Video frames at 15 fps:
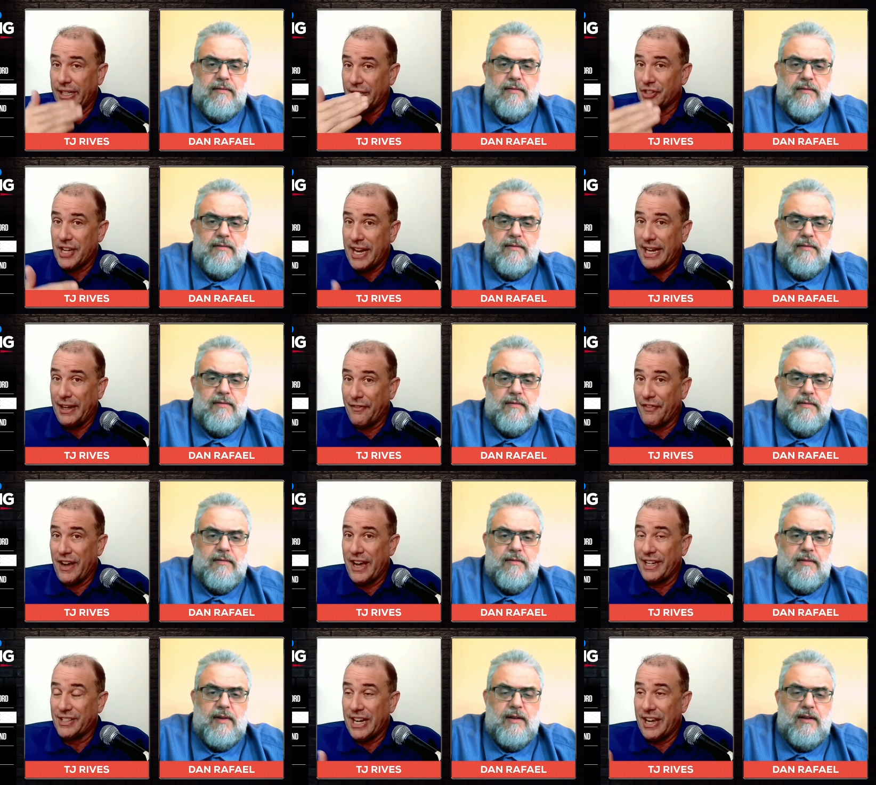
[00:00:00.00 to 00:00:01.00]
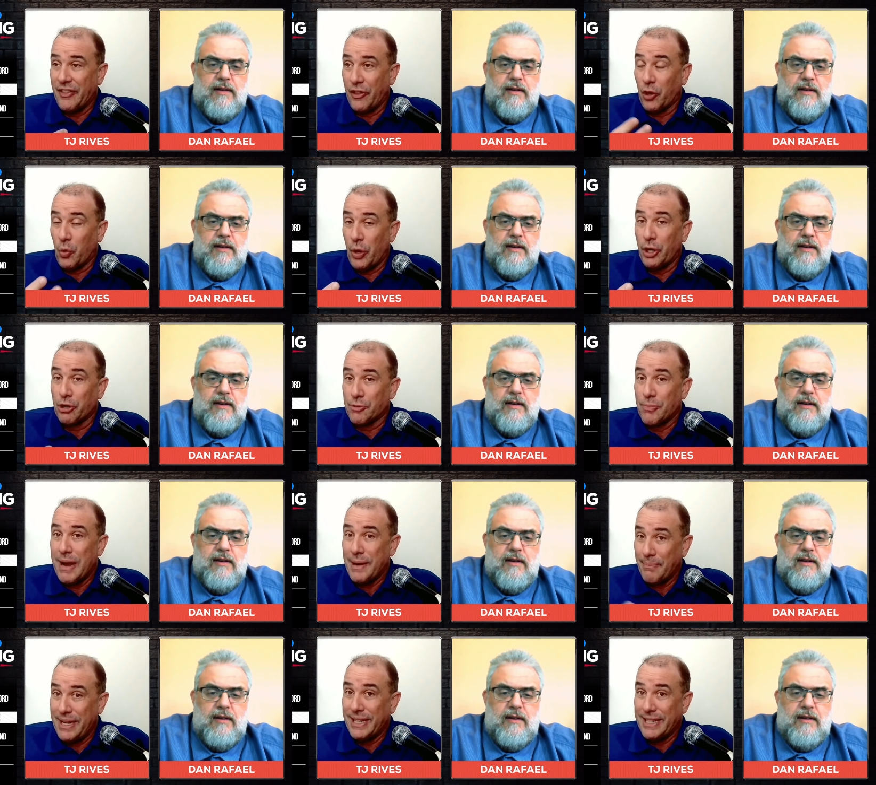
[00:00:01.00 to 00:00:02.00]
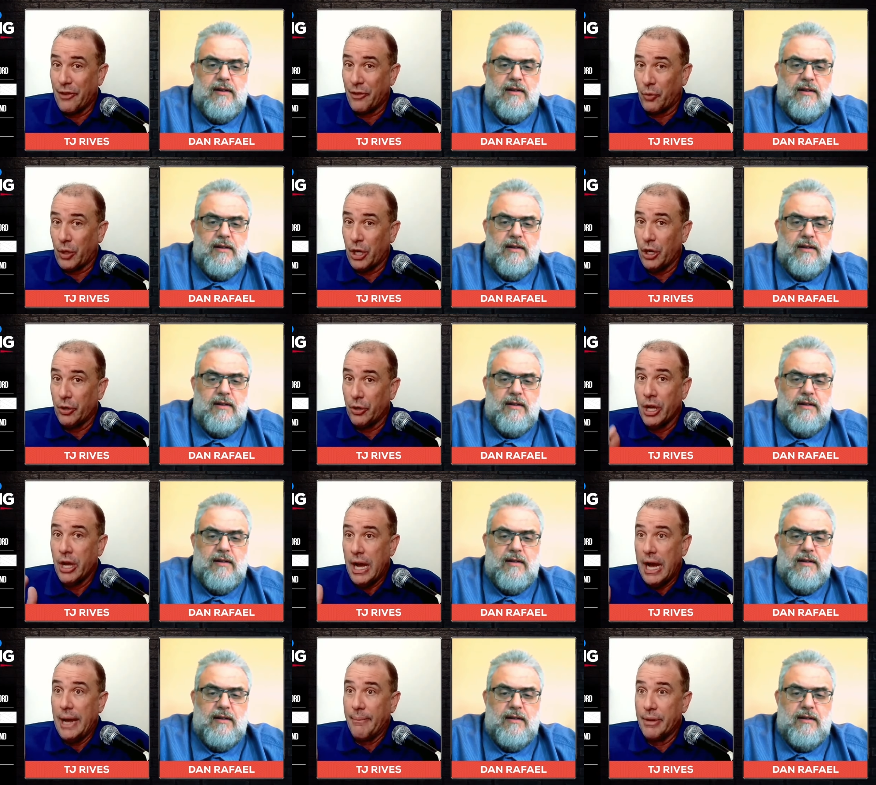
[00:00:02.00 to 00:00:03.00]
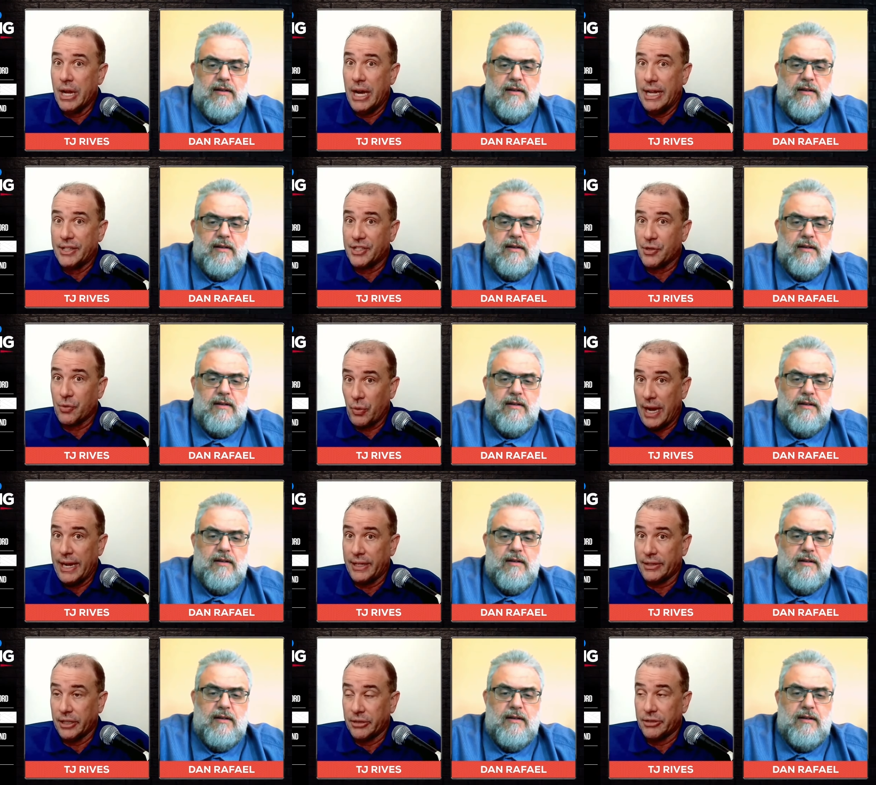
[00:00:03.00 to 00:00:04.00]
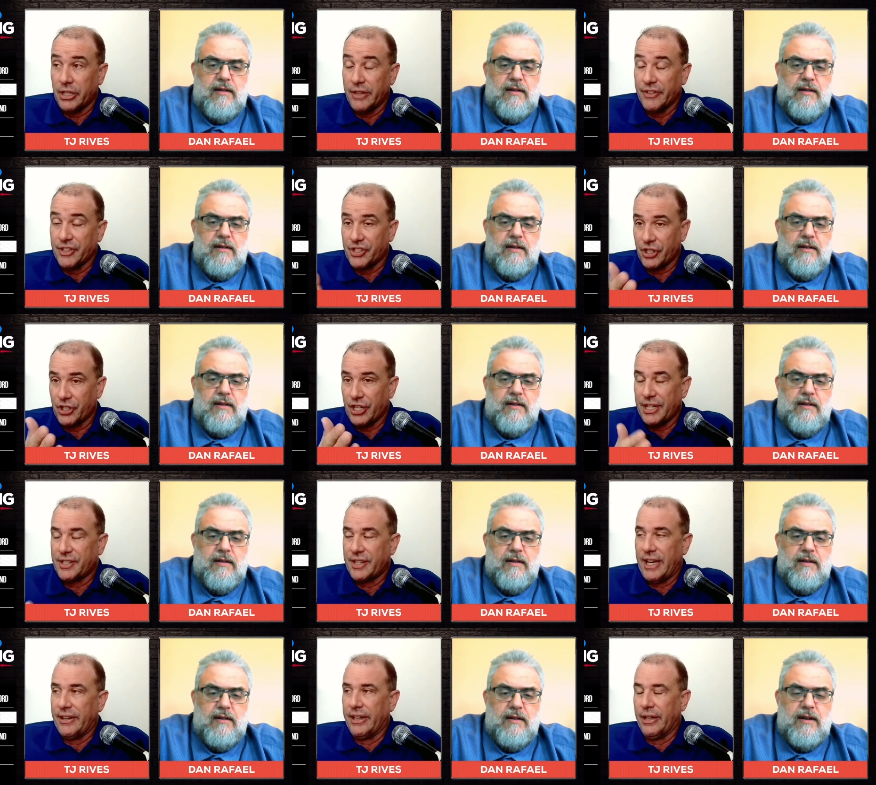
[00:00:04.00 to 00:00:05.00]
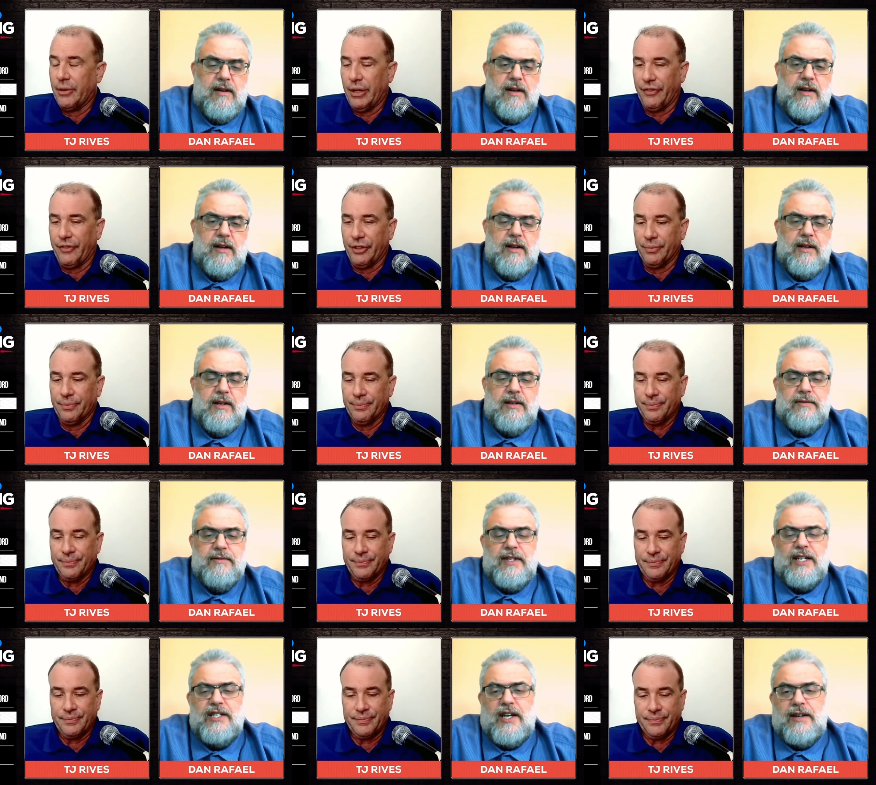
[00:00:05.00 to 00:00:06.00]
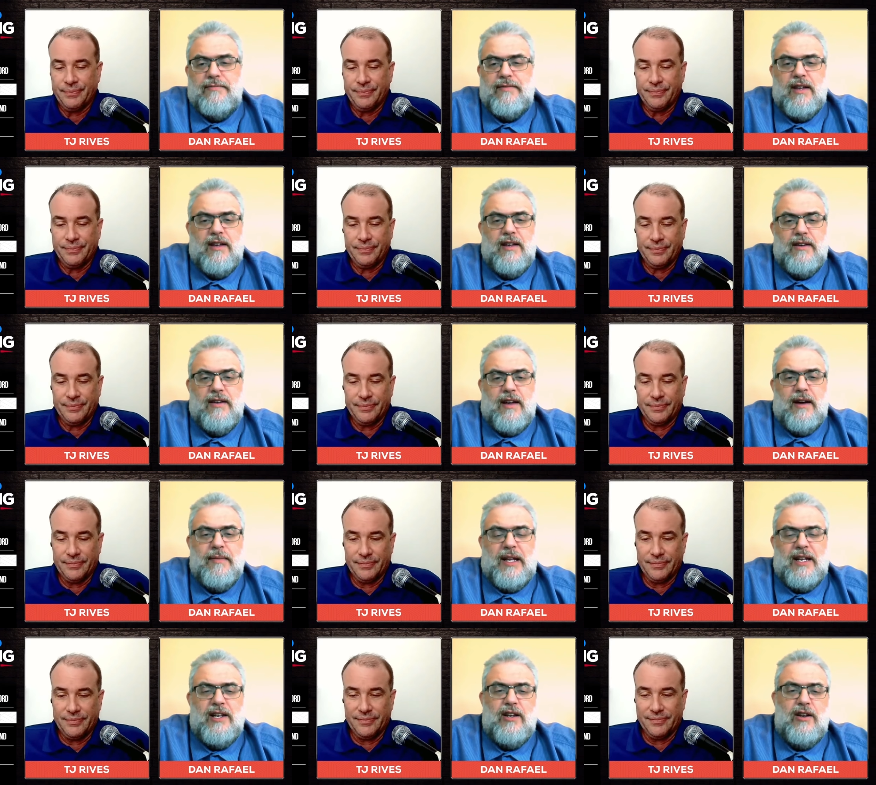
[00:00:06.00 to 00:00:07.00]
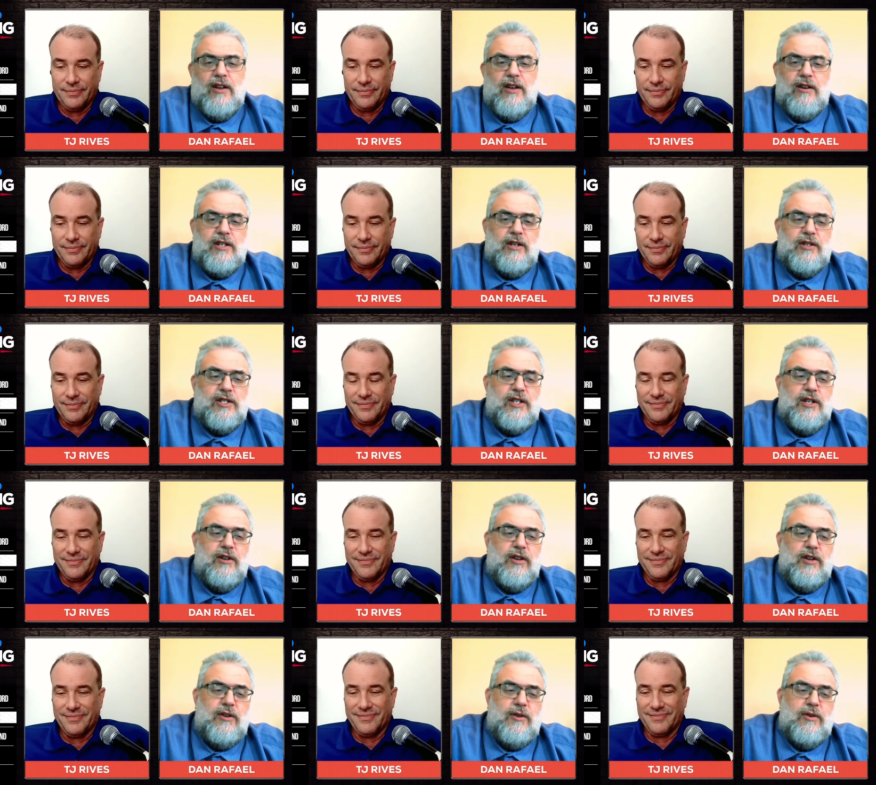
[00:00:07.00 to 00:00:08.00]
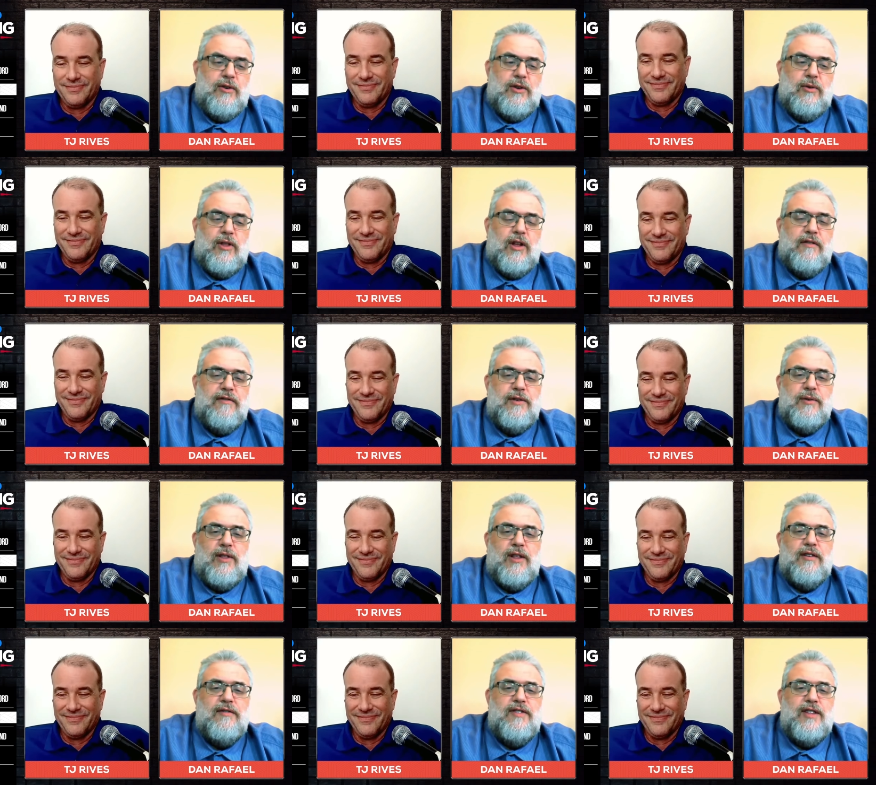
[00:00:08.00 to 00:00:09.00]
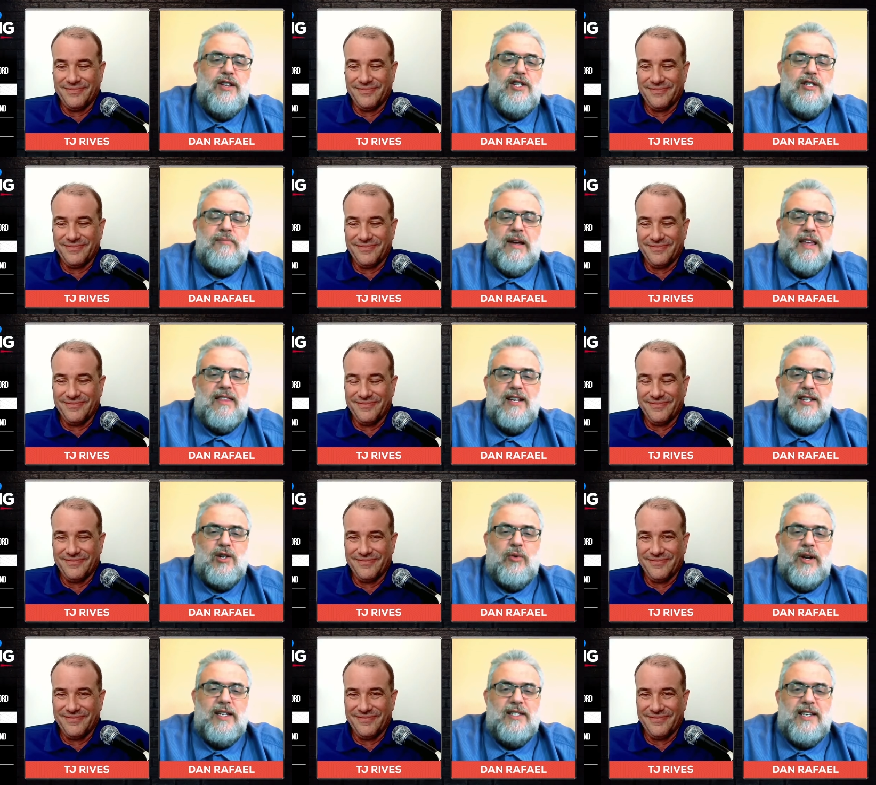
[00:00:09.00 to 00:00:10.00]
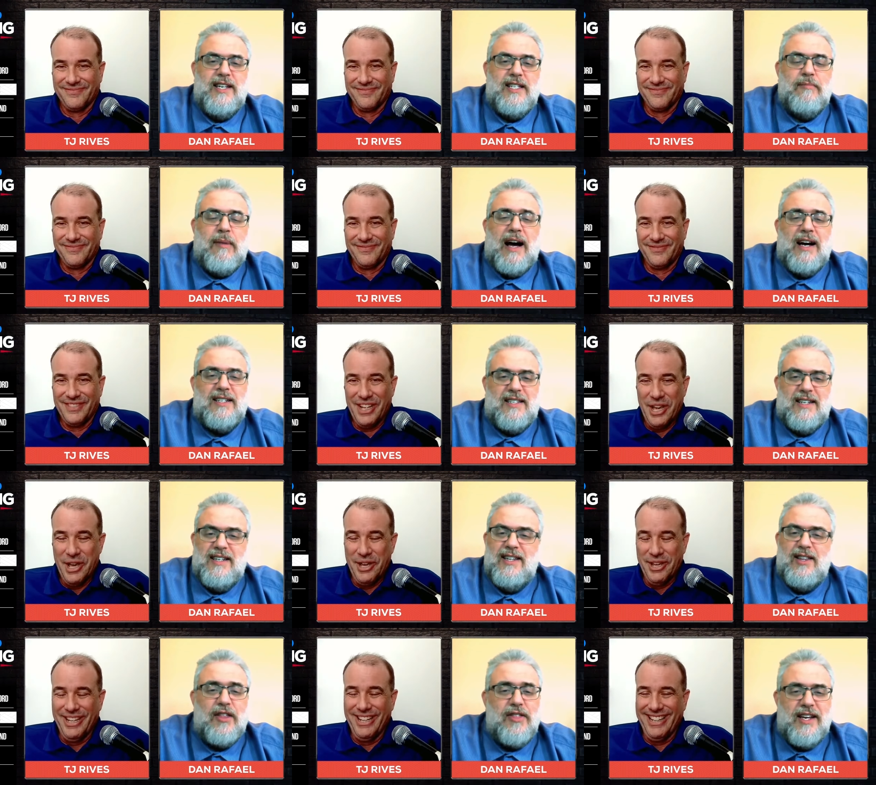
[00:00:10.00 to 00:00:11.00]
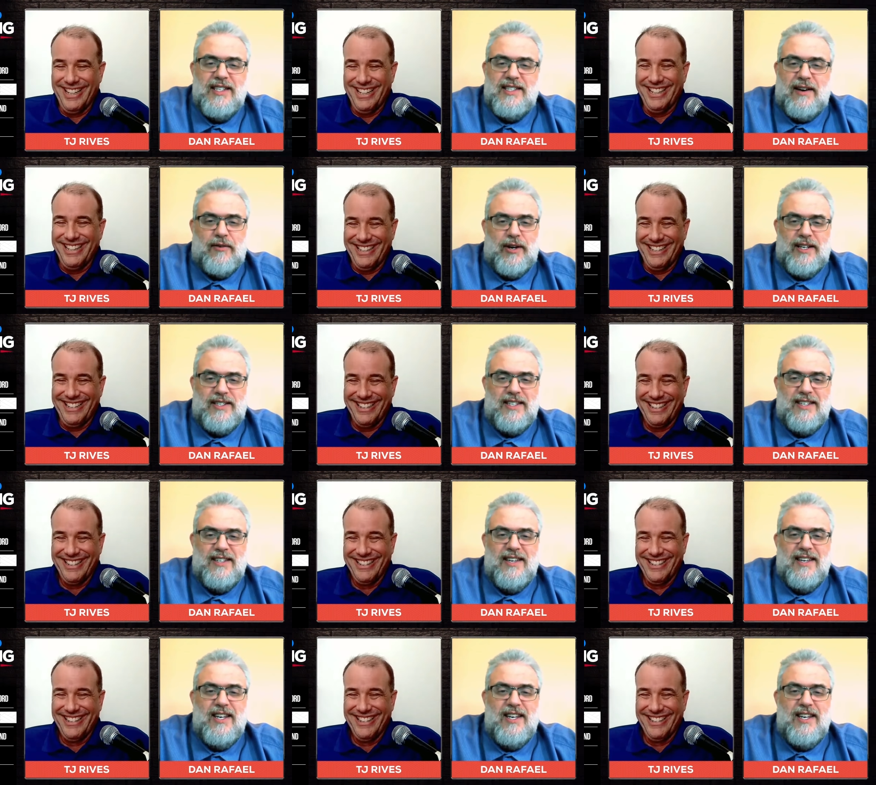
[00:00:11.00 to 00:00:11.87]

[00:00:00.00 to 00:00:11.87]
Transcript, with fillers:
Speaker 1: in consecutive fights and that the winners might meet down the road i'm nuts right that to even suggest that dan rafael
Speaker 2: tj i mean you're, you're, you, you love you love to just make things so easy it's boxing nothing's ever easy